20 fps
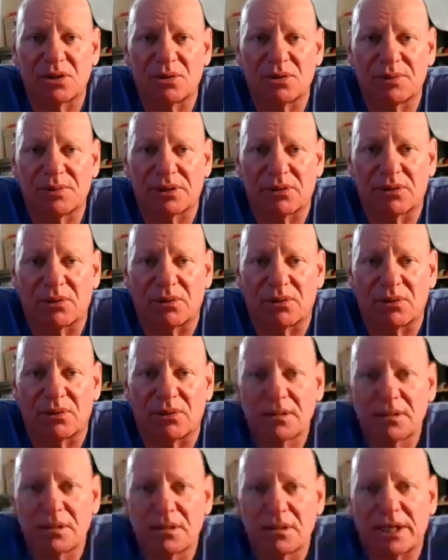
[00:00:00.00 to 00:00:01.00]
They're corporate
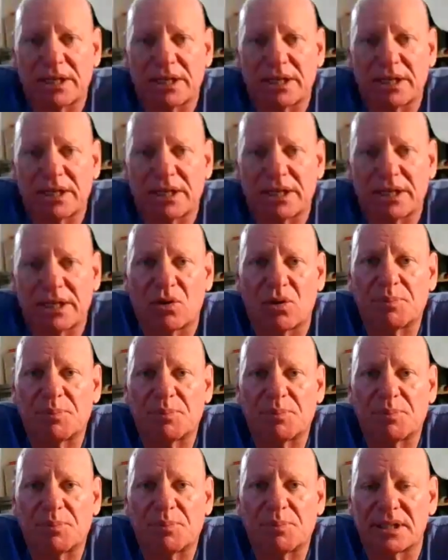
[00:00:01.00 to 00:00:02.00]
policies. They've got nothing to do
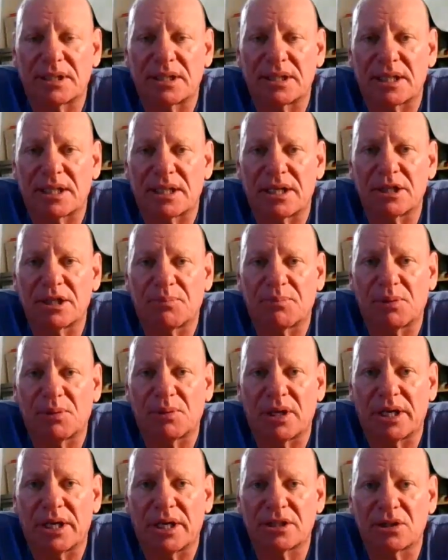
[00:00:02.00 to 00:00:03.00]
with law.
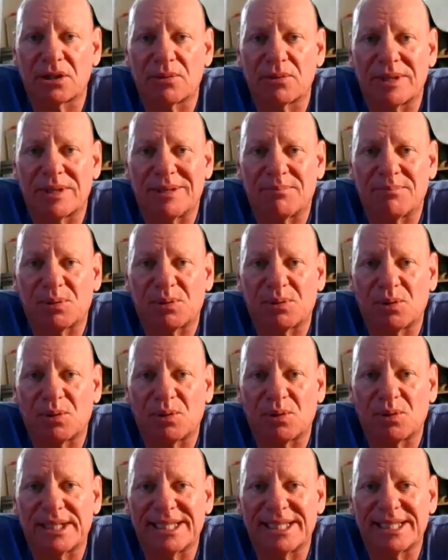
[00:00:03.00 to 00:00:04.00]
And corporate
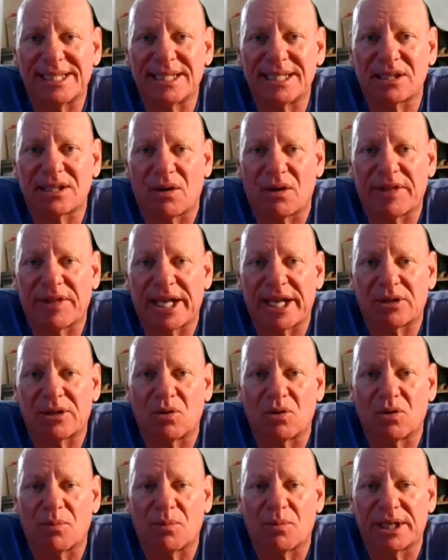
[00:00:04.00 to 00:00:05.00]
policies only apply
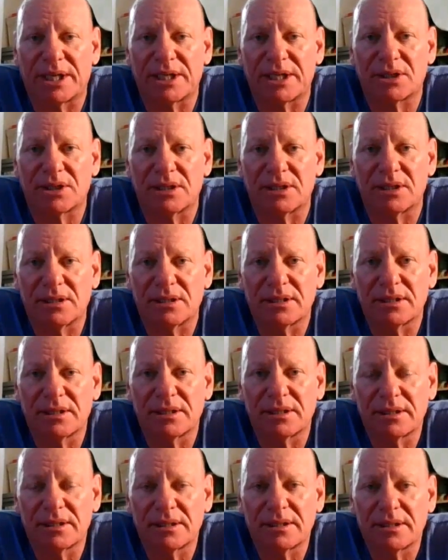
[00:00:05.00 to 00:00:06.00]
to employees
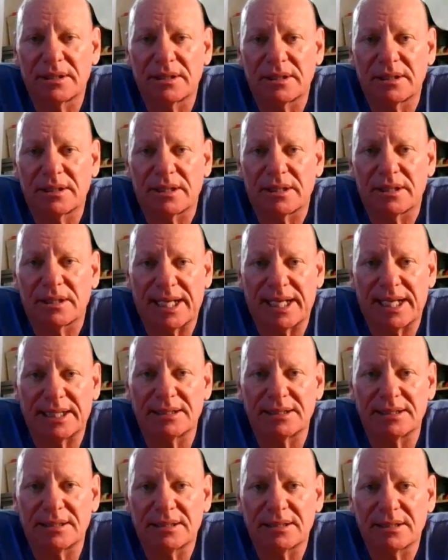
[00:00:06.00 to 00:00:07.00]
of that
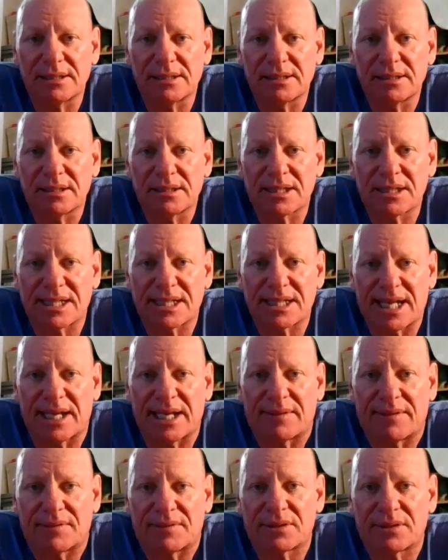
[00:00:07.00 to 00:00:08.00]
corporation
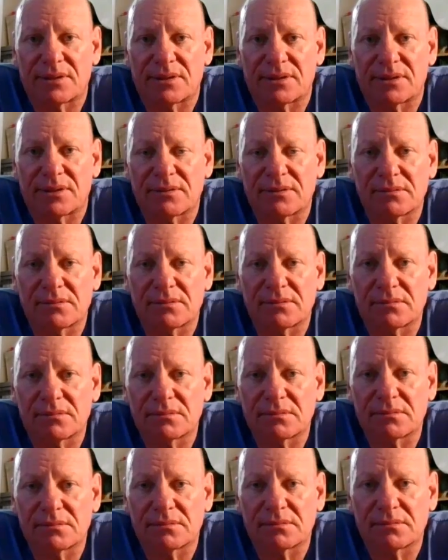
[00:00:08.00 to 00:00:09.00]
and
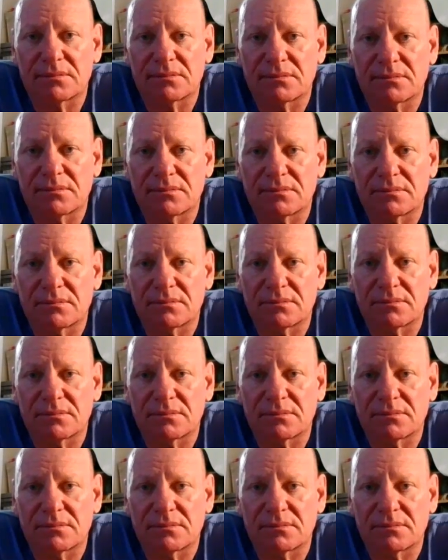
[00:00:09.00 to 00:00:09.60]
slaves.